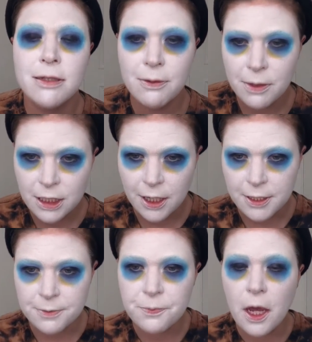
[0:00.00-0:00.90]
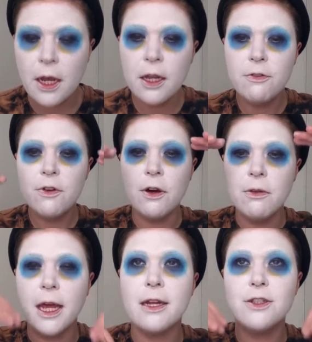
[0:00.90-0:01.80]
what should I do? I kind of go
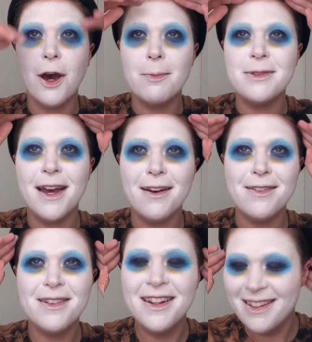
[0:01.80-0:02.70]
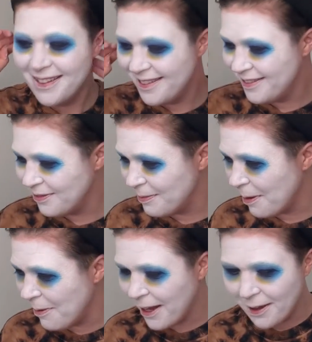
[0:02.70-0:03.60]
like top down with my
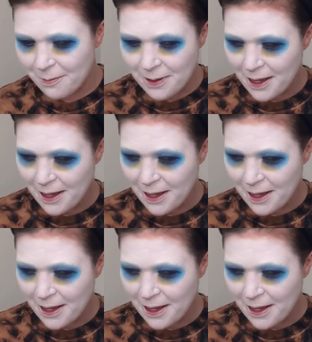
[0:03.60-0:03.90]
makeup.